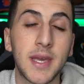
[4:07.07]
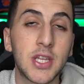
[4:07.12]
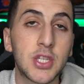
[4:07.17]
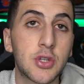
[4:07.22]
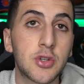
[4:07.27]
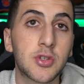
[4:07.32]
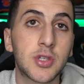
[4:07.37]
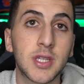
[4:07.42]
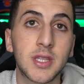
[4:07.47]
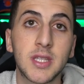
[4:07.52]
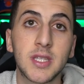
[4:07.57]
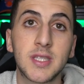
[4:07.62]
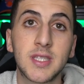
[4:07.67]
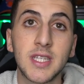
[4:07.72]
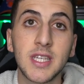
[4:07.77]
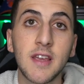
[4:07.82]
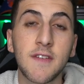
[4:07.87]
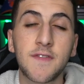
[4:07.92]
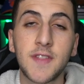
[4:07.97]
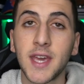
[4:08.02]
interested to
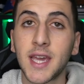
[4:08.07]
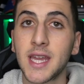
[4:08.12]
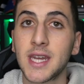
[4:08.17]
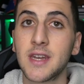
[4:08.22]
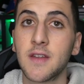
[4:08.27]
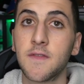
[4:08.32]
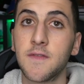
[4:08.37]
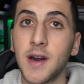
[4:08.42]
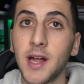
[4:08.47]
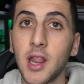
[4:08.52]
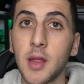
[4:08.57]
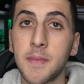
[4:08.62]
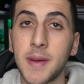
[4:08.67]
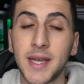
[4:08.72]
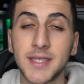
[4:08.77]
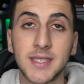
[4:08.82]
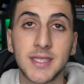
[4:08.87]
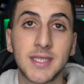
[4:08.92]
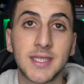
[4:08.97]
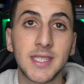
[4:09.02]
see if they can develop
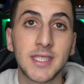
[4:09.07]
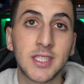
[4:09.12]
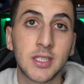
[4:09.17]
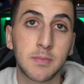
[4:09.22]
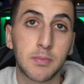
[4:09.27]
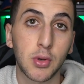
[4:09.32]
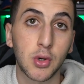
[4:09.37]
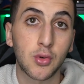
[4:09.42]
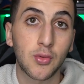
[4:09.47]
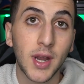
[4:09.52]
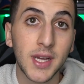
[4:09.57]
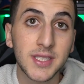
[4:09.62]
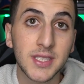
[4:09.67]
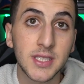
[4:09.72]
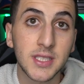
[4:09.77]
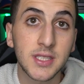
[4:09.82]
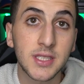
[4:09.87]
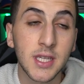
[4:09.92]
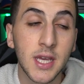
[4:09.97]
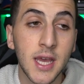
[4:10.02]
as the season
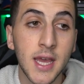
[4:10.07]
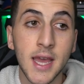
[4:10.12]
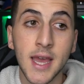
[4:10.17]
progresses.